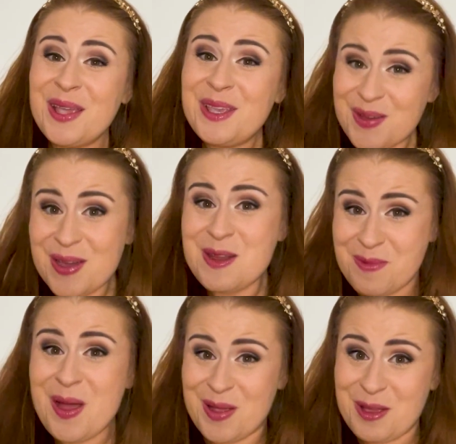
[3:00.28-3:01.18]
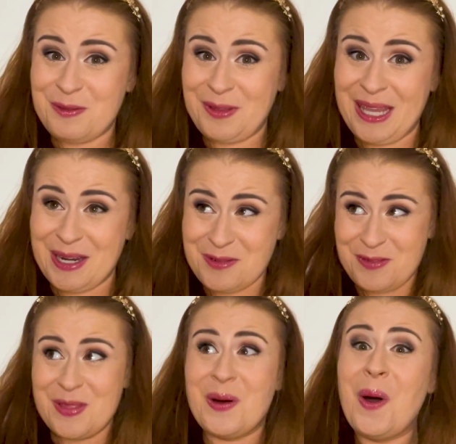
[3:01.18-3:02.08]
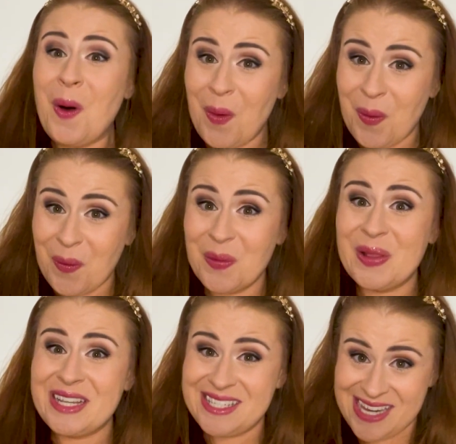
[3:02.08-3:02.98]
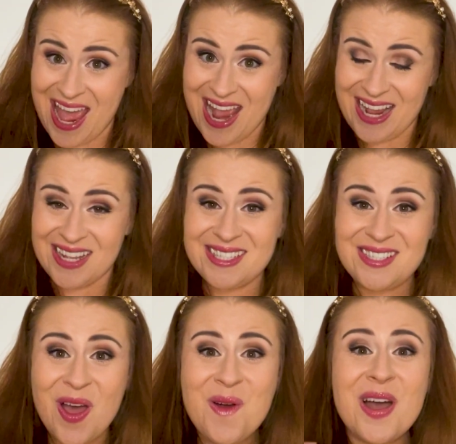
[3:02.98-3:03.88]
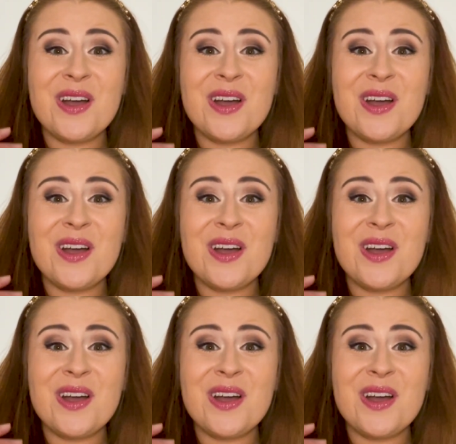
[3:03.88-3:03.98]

you're going to be on your feet for the whole day. So